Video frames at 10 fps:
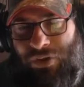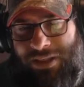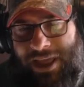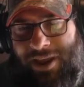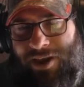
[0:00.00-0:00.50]

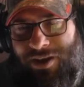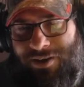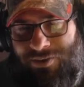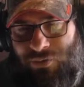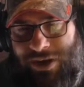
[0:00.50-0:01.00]
let a
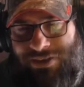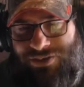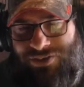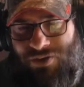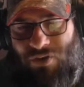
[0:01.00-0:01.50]

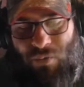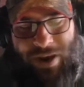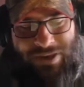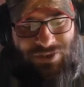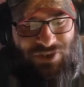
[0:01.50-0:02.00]
crisis go to
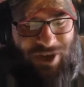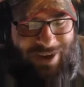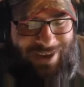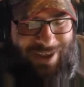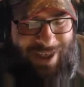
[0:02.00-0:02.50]
waste, Chuck.